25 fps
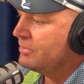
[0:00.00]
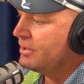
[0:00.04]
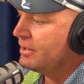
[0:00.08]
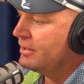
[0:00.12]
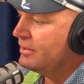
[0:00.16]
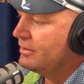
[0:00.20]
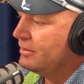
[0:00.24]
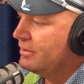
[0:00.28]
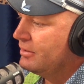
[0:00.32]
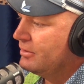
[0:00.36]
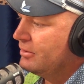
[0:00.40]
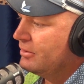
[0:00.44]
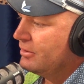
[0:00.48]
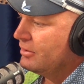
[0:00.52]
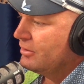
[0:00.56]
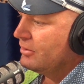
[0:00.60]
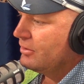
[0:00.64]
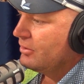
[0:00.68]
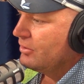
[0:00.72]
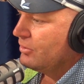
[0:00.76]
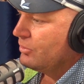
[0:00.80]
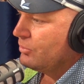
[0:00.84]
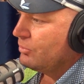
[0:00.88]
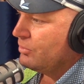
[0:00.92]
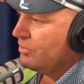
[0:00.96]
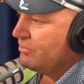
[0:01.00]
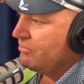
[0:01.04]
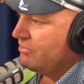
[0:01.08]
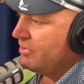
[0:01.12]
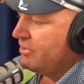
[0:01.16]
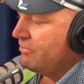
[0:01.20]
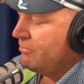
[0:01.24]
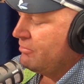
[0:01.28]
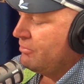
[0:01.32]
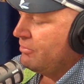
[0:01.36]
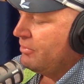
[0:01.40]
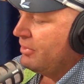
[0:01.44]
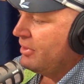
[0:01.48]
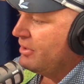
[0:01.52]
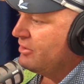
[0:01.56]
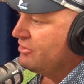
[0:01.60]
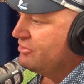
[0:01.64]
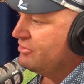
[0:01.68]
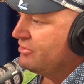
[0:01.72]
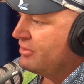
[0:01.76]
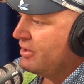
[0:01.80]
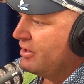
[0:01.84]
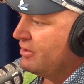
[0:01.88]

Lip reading: but we've never released